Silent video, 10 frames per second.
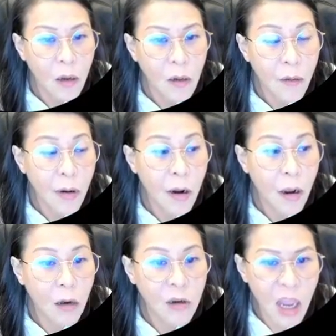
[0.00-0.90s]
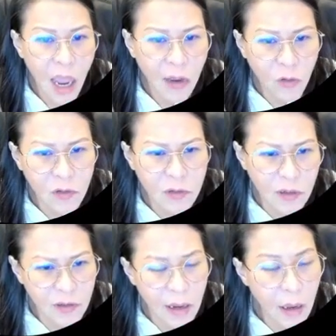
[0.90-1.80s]
Correct or not? Then I got
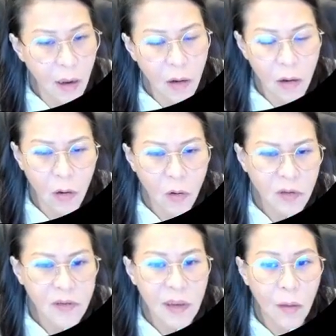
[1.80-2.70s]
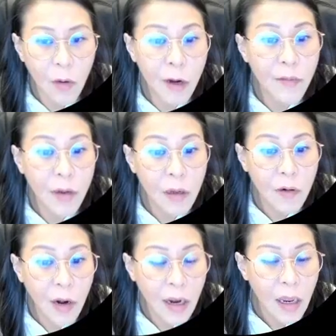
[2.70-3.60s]
jechai ah, ah, all this ah, whatever,
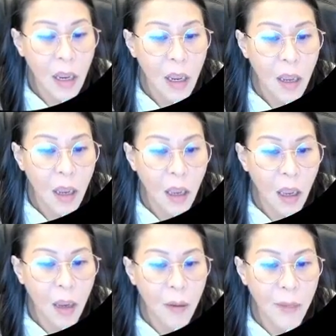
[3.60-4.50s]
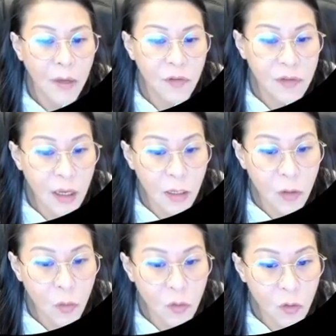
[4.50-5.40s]
right? Uh, but you sell in
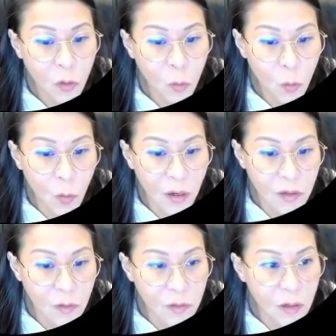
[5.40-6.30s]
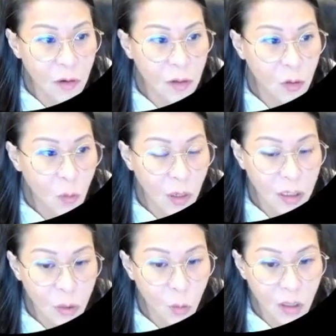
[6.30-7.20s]
2022 and you sell in
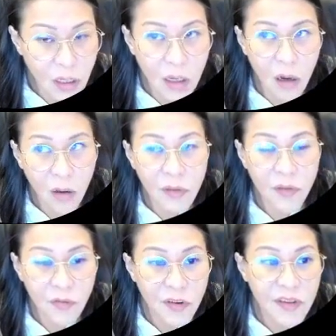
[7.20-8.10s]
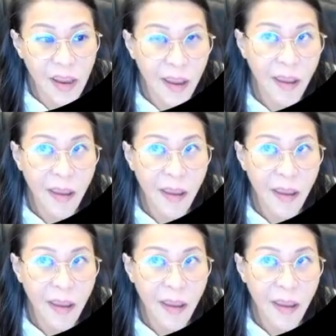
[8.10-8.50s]
2020 a lot of difference eh.